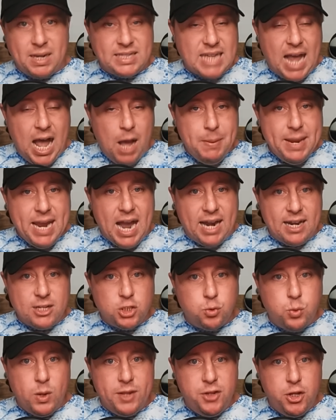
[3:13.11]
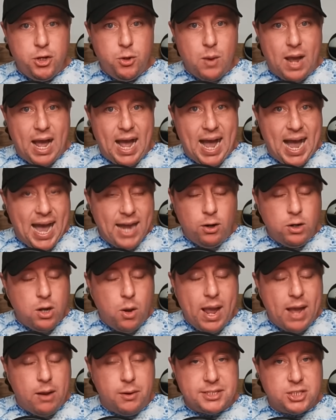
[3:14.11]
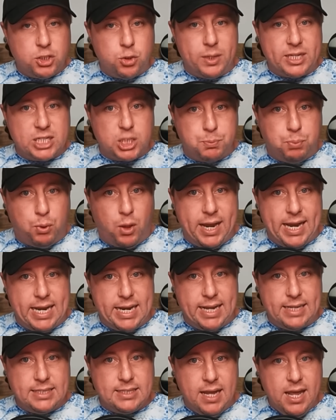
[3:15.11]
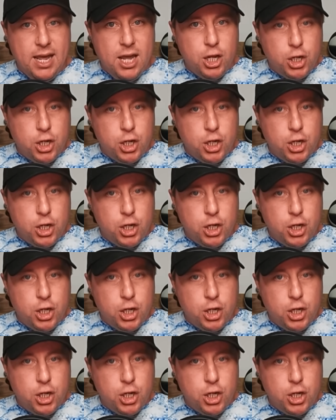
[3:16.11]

Because I'll be honest with you, I don't know how else to explain it.